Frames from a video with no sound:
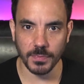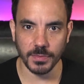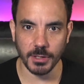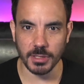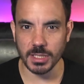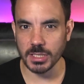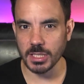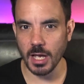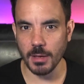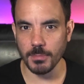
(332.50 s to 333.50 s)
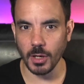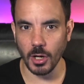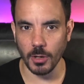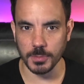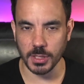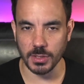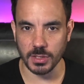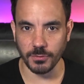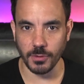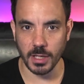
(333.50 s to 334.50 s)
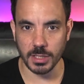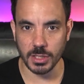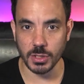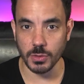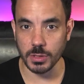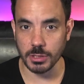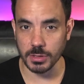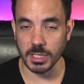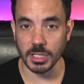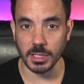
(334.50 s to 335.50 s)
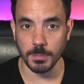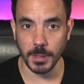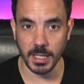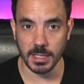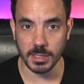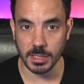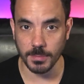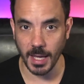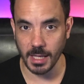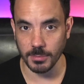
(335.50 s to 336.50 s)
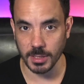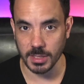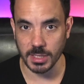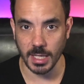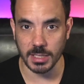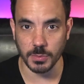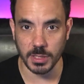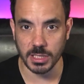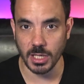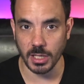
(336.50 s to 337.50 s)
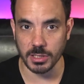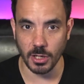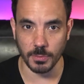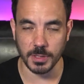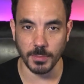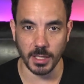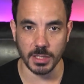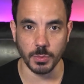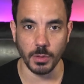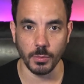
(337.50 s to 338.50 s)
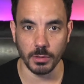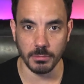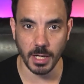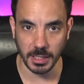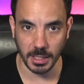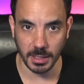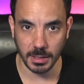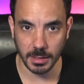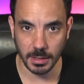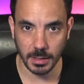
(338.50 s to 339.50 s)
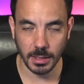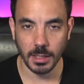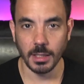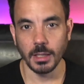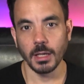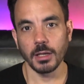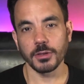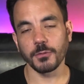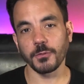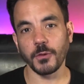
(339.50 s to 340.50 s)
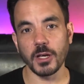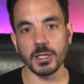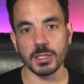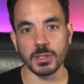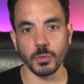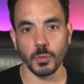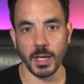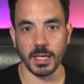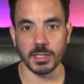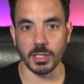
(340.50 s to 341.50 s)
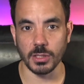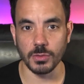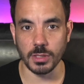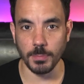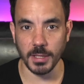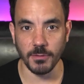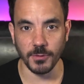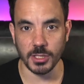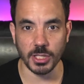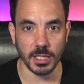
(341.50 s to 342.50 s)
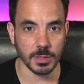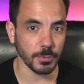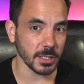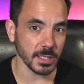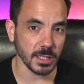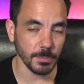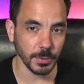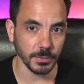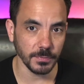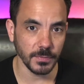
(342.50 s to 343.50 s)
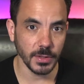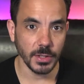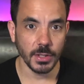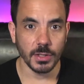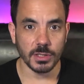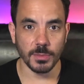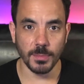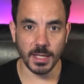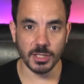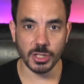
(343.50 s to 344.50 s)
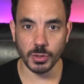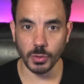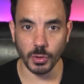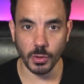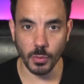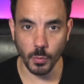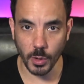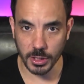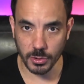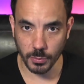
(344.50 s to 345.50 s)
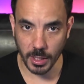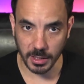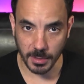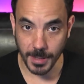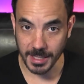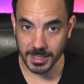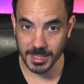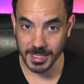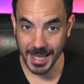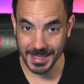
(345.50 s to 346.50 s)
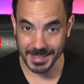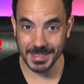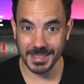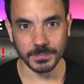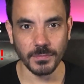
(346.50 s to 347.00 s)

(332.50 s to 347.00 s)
there are some options for us to strategically pin some elements as we start to optimize what we're running. The first way to use the pin feature is pretty simple: to make sure what you're running makes sense.